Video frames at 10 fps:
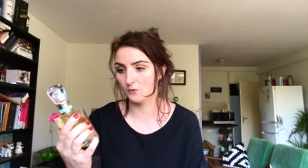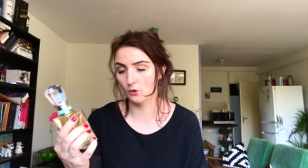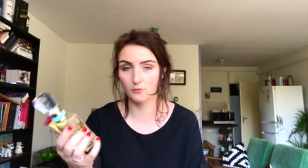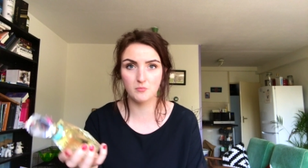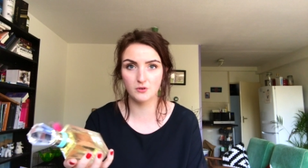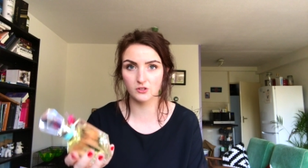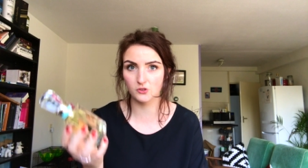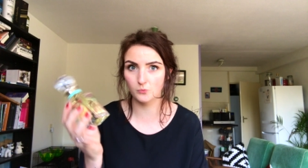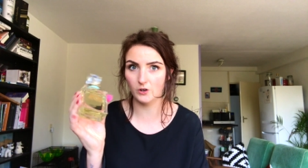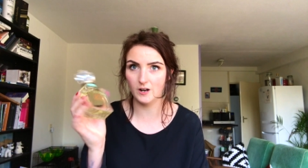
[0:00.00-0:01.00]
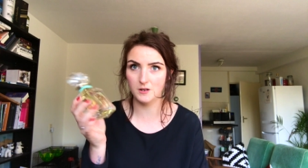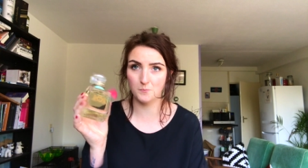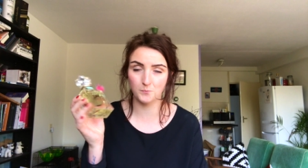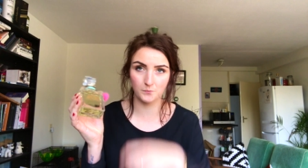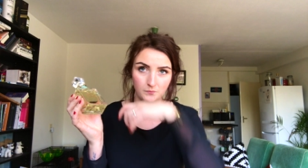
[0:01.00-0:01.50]
or purse spray.
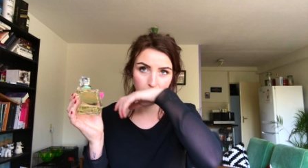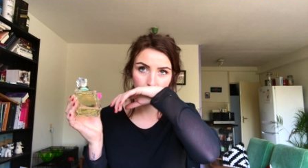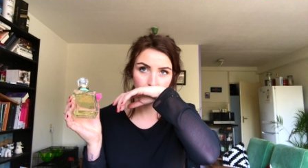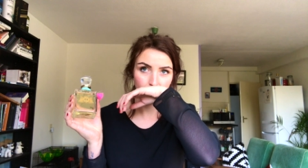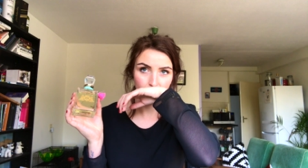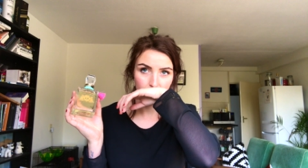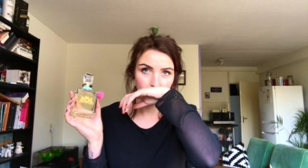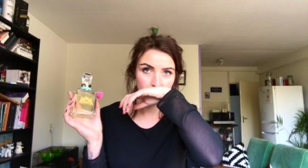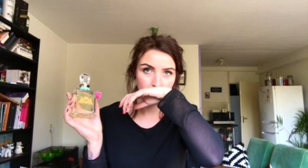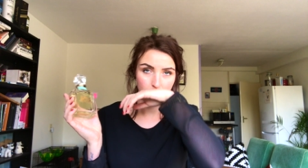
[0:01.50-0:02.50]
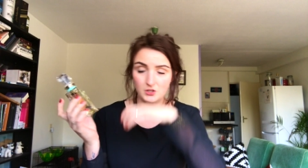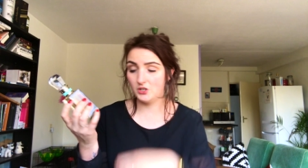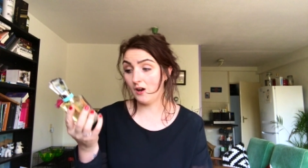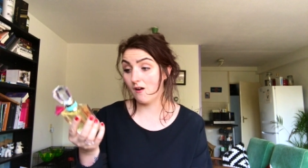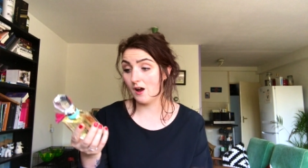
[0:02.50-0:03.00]
But
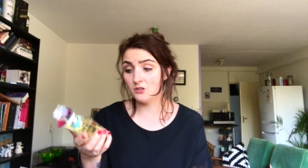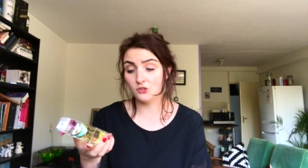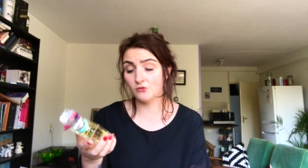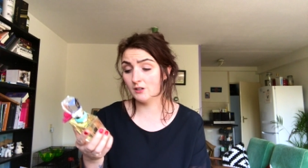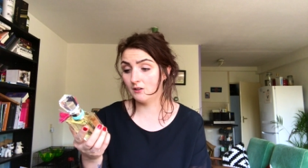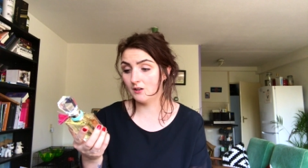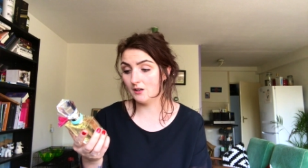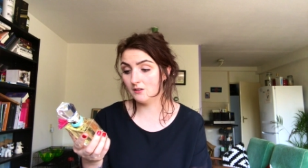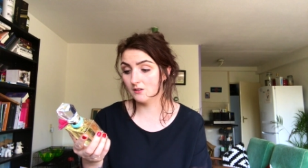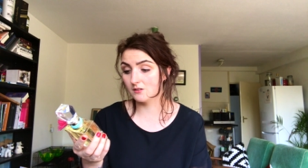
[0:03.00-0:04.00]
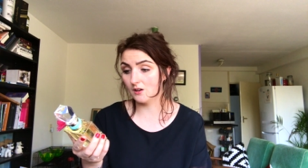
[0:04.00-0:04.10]
yeah, I just really like it.